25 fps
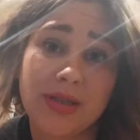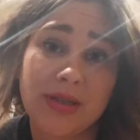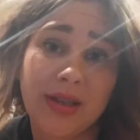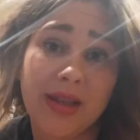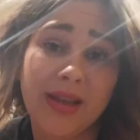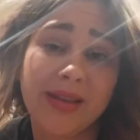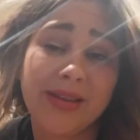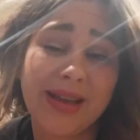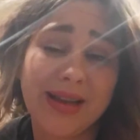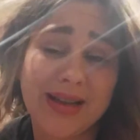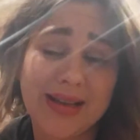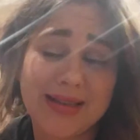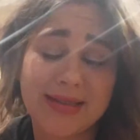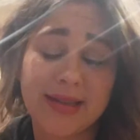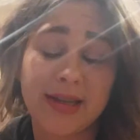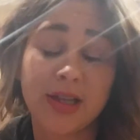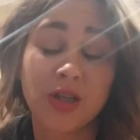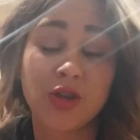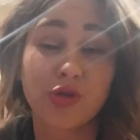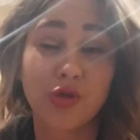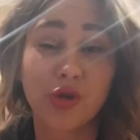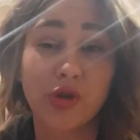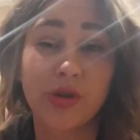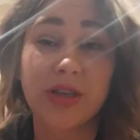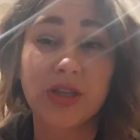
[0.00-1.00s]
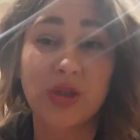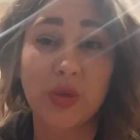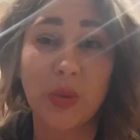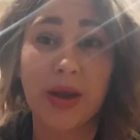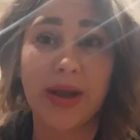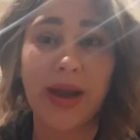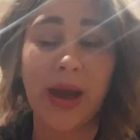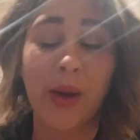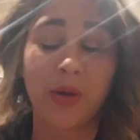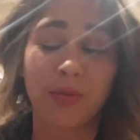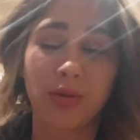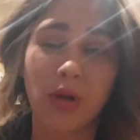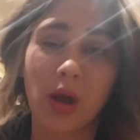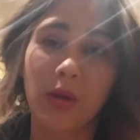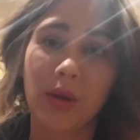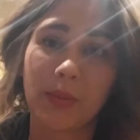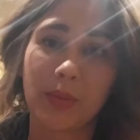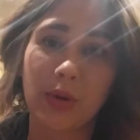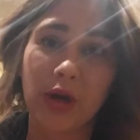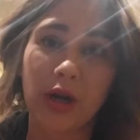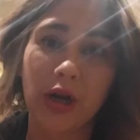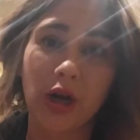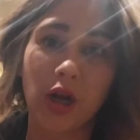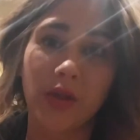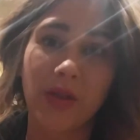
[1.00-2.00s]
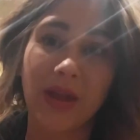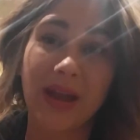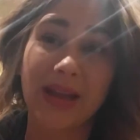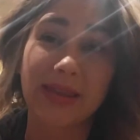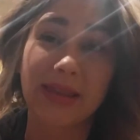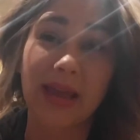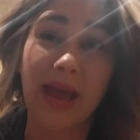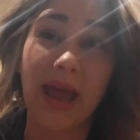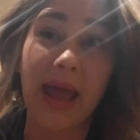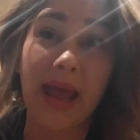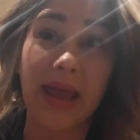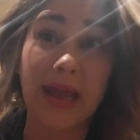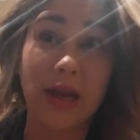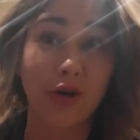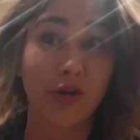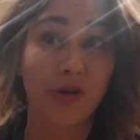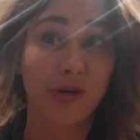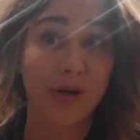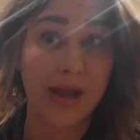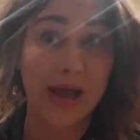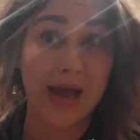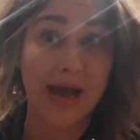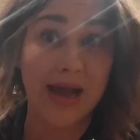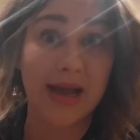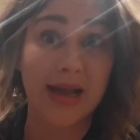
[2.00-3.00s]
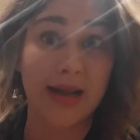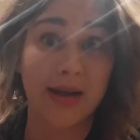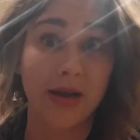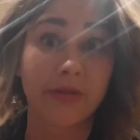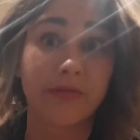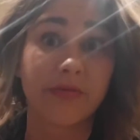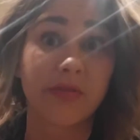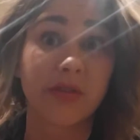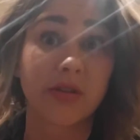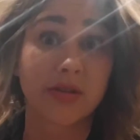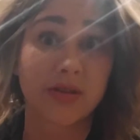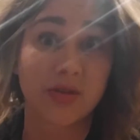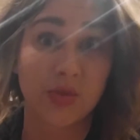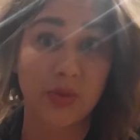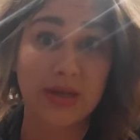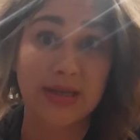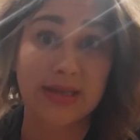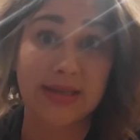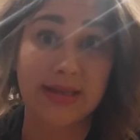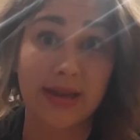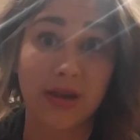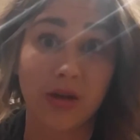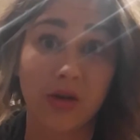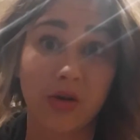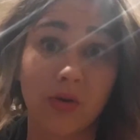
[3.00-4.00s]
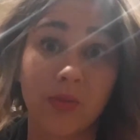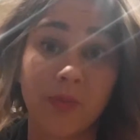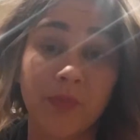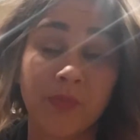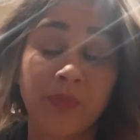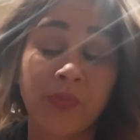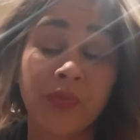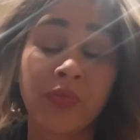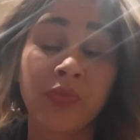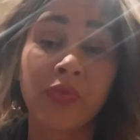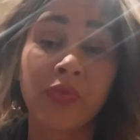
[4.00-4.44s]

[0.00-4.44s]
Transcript: And um, like I said, it's really sweet. I would probably put it on like the 8 or 9 of the sweet scale.